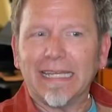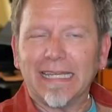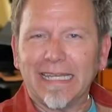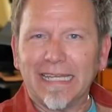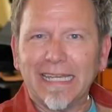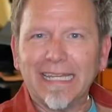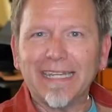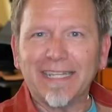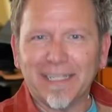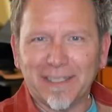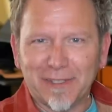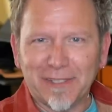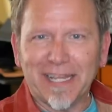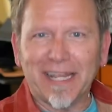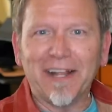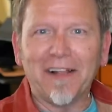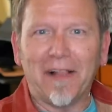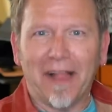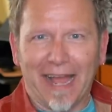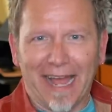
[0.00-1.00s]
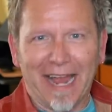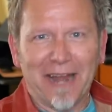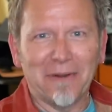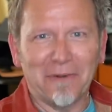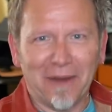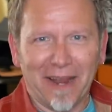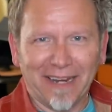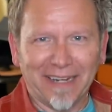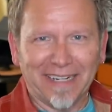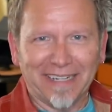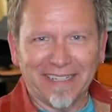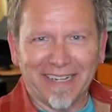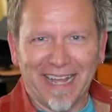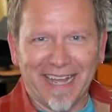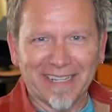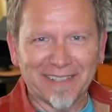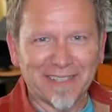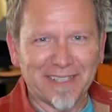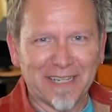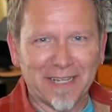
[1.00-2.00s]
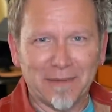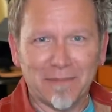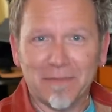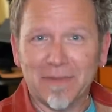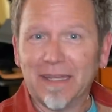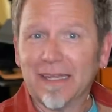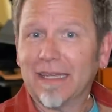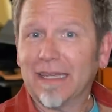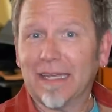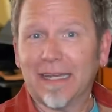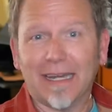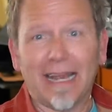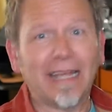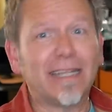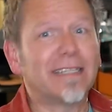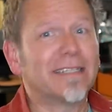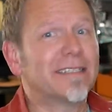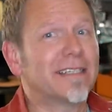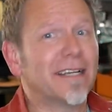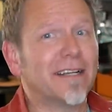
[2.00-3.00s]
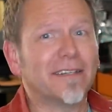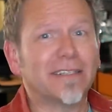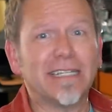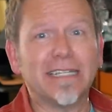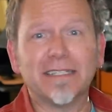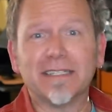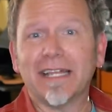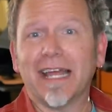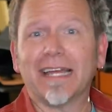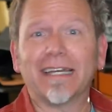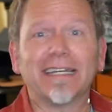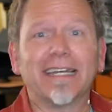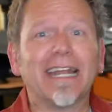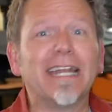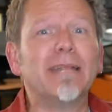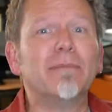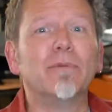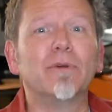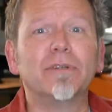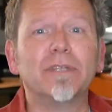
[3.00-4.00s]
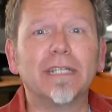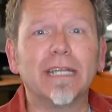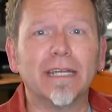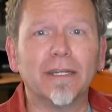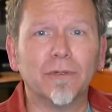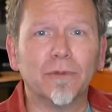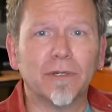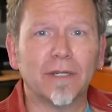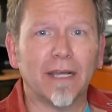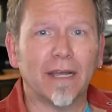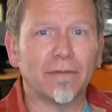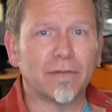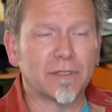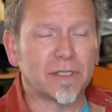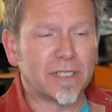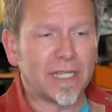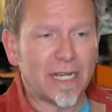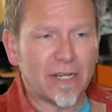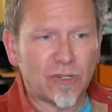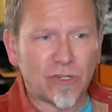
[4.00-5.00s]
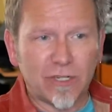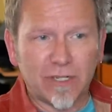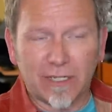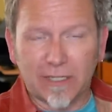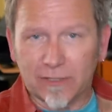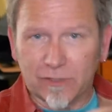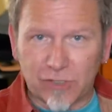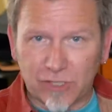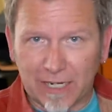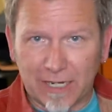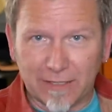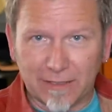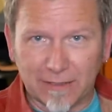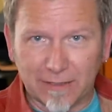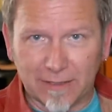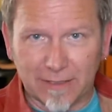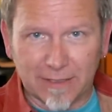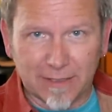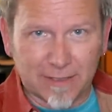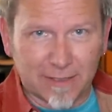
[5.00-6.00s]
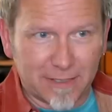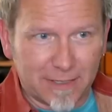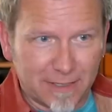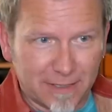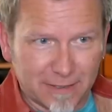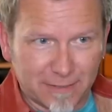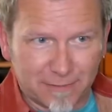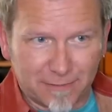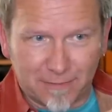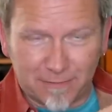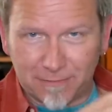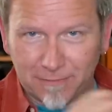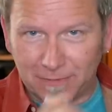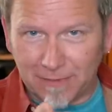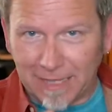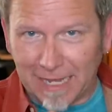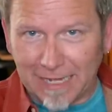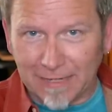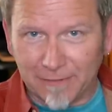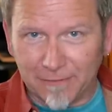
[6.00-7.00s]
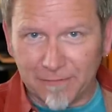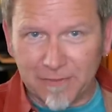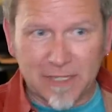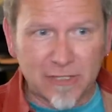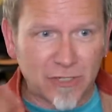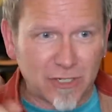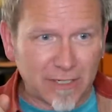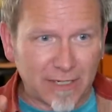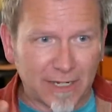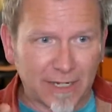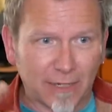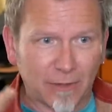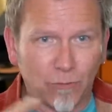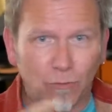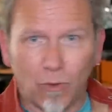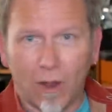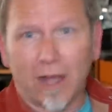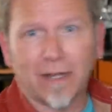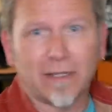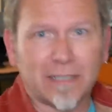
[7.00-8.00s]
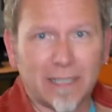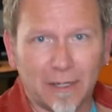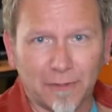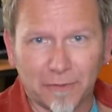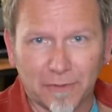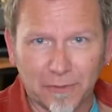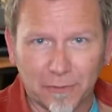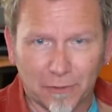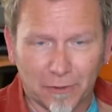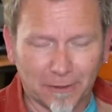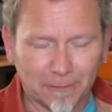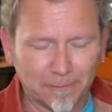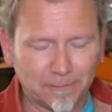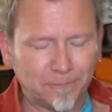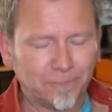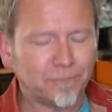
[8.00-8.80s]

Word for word: He can tell I recognize him, and I can tell he's not in any mood to get into a conversation. He changes his, his line of vision, and he walks out the door.